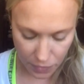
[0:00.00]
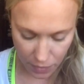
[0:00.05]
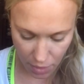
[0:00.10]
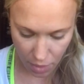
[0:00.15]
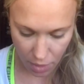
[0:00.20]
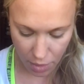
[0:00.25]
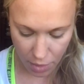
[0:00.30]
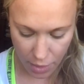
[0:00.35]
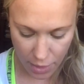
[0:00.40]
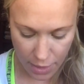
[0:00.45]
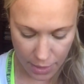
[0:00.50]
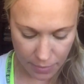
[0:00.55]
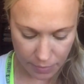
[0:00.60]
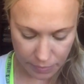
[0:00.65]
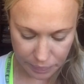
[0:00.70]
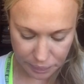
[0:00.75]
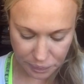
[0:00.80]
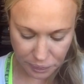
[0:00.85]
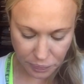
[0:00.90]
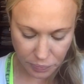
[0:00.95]
All right.
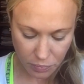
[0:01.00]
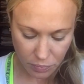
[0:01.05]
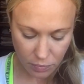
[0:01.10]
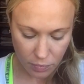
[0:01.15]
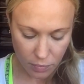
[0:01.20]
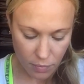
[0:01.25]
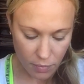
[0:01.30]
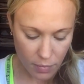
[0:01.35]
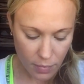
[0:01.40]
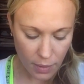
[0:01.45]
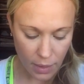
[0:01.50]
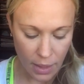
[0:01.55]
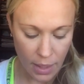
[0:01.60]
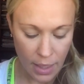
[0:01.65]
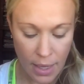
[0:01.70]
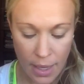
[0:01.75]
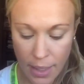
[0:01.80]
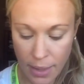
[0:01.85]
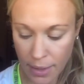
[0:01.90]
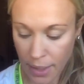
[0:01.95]

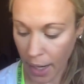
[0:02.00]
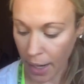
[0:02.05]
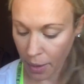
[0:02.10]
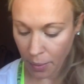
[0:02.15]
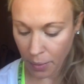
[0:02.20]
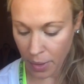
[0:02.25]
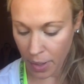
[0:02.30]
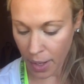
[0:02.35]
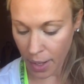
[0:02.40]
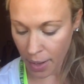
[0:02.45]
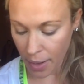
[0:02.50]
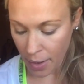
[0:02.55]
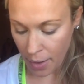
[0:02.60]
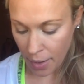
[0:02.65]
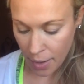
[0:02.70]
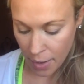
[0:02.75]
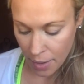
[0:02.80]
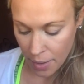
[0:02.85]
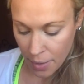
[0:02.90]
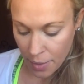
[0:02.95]
Now,
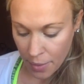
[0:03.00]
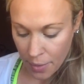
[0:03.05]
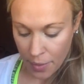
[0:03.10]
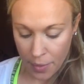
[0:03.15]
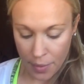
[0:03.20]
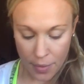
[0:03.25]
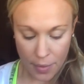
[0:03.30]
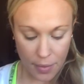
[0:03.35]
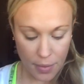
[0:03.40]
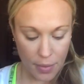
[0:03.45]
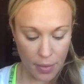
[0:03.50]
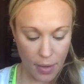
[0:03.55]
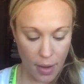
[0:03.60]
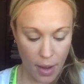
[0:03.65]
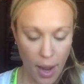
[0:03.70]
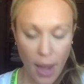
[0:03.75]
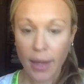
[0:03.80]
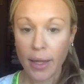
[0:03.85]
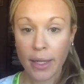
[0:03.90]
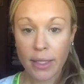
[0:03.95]

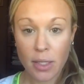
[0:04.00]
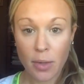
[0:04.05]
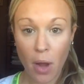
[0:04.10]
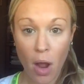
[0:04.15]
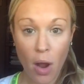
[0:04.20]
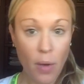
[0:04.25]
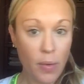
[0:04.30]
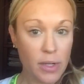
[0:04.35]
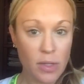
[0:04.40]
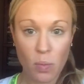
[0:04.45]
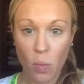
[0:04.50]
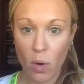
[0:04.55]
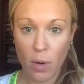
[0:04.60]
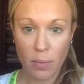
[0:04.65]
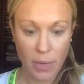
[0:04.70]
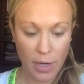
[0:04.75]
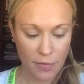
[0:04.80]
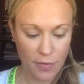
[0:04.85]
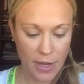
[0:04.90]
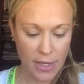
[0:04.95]
I like to always
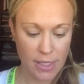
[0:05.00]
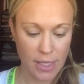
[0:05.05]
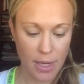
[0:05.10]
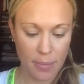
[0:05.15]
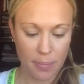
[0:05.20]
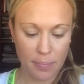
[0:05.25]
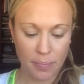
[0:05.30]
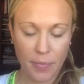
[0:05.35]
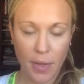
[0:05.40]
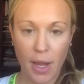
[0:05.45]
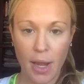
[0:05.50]
warm my face up.